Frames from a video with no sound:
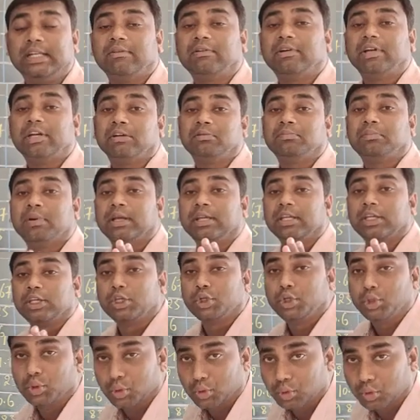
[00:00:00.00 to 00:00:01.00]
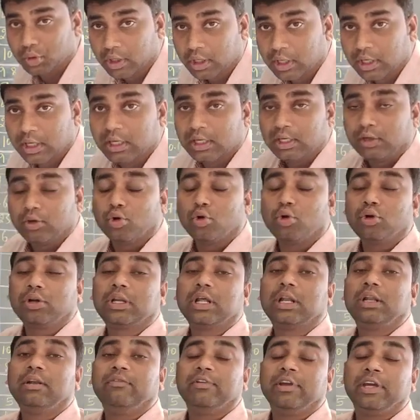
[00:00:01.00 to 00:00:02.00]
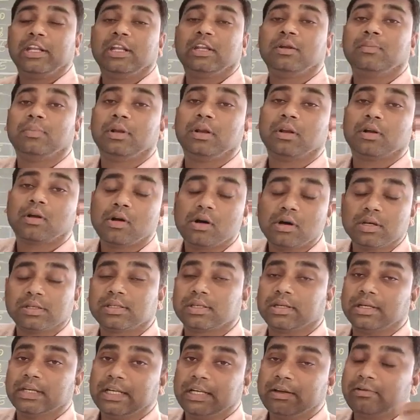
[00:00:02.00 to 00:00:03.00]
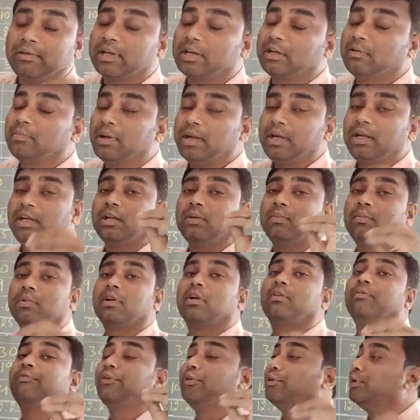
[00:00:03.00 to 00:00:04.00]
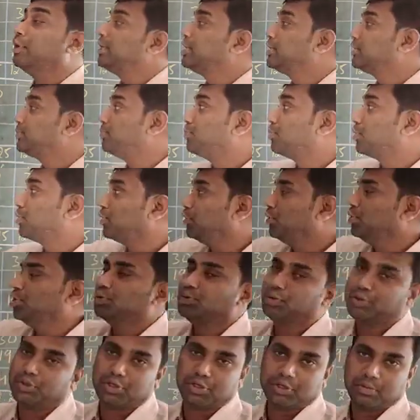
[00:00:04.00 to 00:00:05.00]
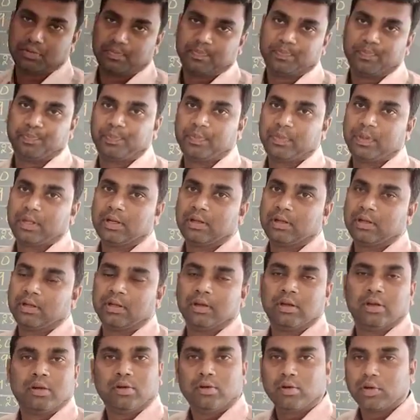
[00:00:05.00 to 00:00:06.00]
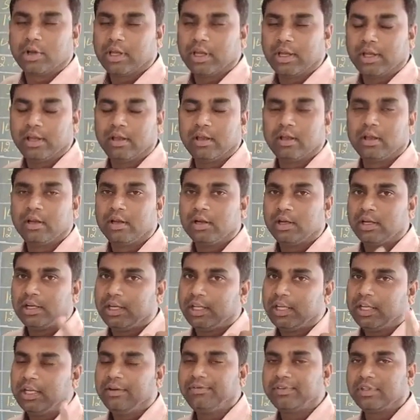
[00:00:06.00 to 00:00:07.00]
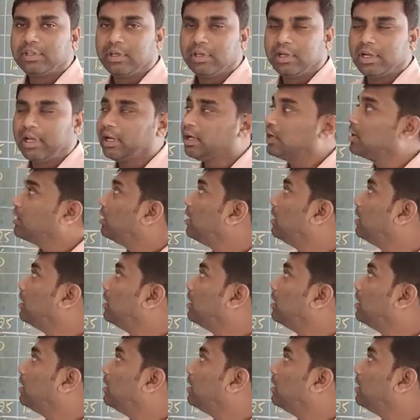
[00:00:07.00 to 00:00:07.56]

divided by Q, total variable cost divided by number of units produced. Okay, TFC like